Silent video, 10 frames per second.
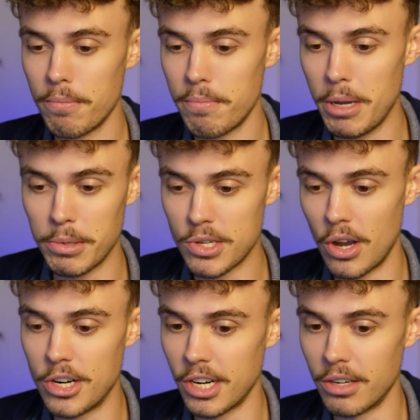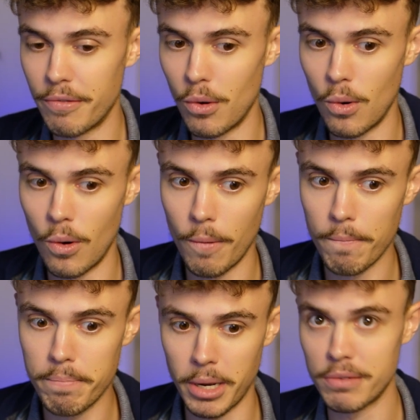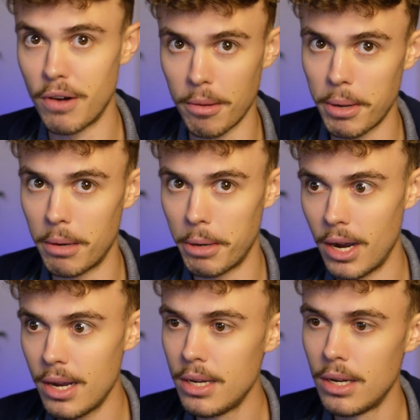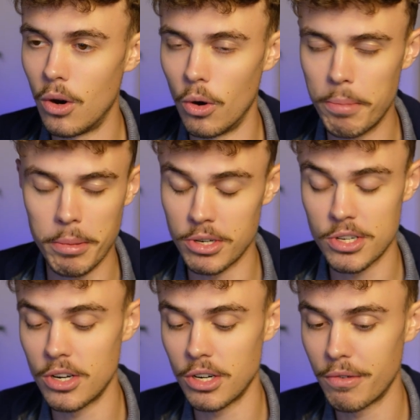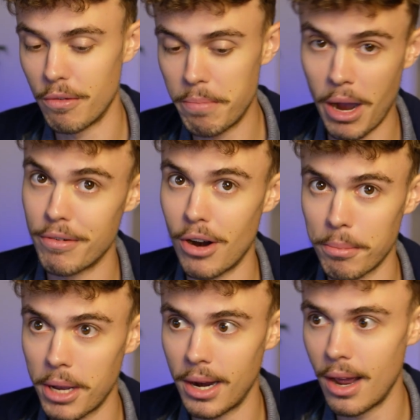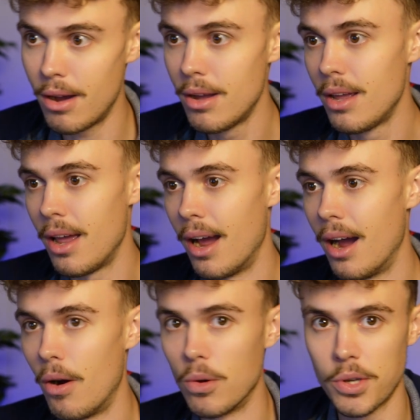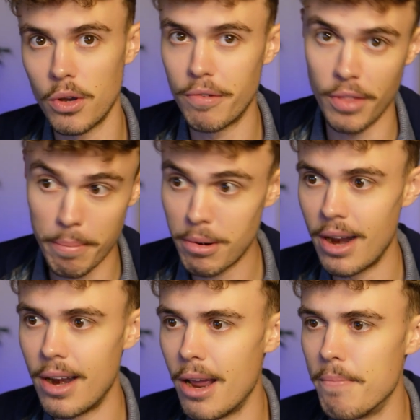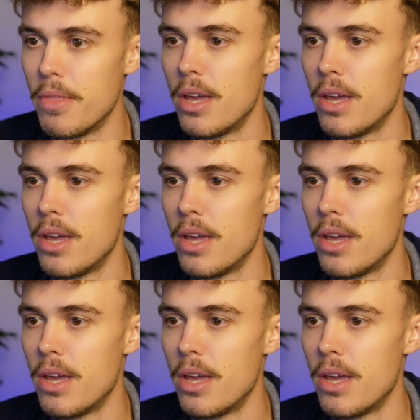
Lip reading: people searching for best frying pan to buy, or people just searching for buy frying pan now, also for their brand name.